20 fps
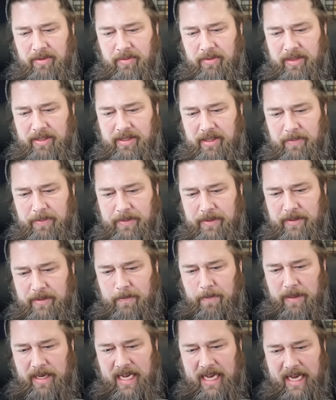What's up with
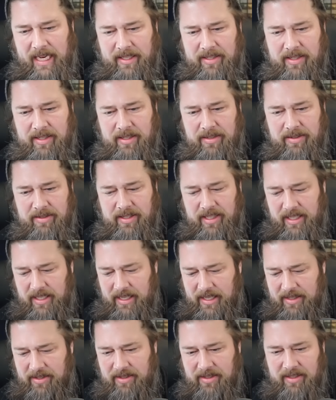this box? There's like
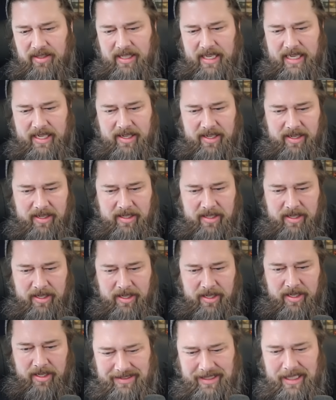an extra layer.
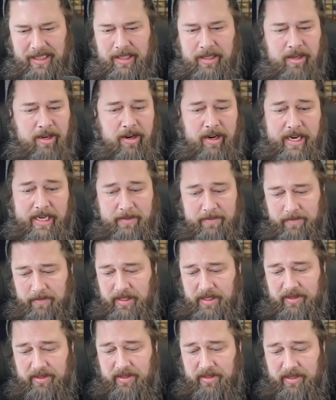Yeah, all right.
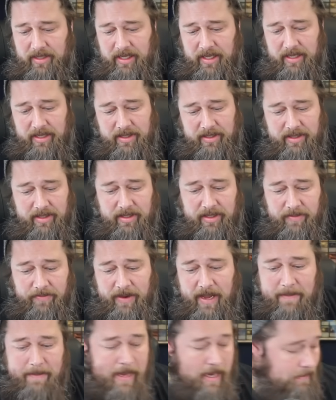It's just a
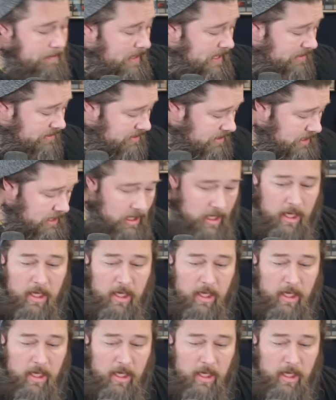fat pack box.